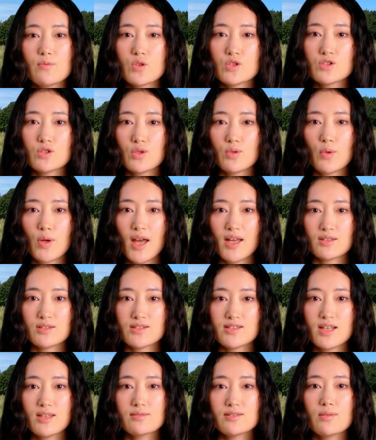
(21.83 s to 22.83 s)
which
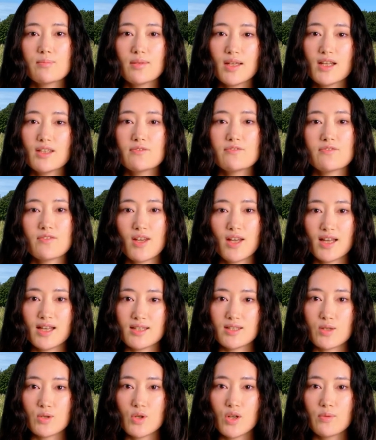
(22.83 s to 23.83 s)
requires them to pay a
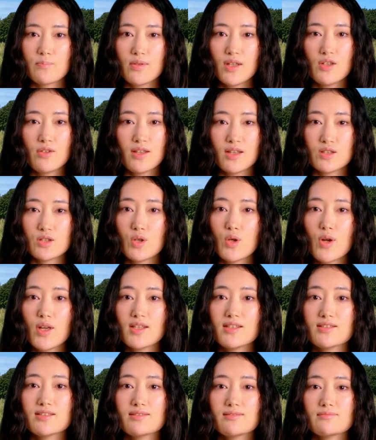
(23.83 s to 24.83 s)
fine or appear in
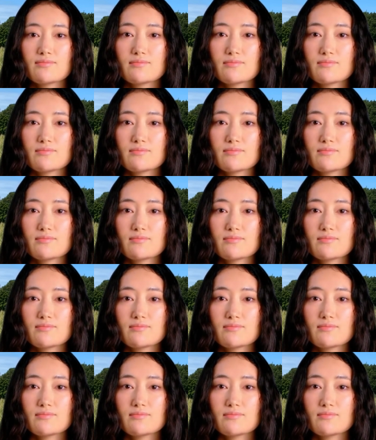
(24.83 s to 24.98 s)
court.